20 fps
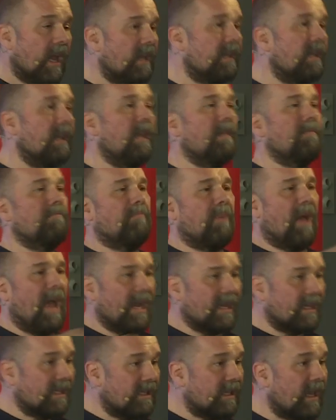it
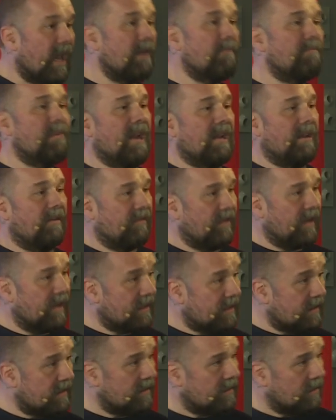impacts and
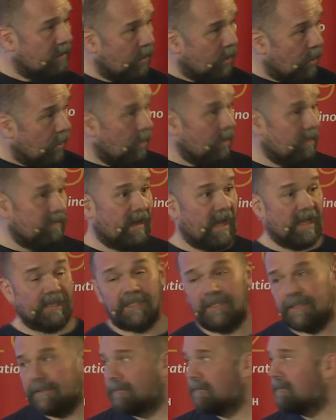benefits all of
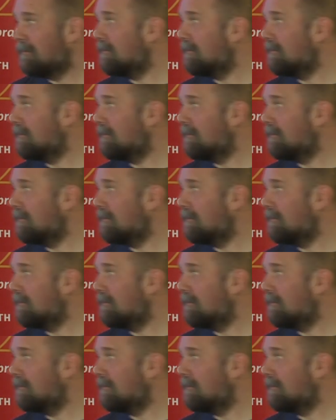us.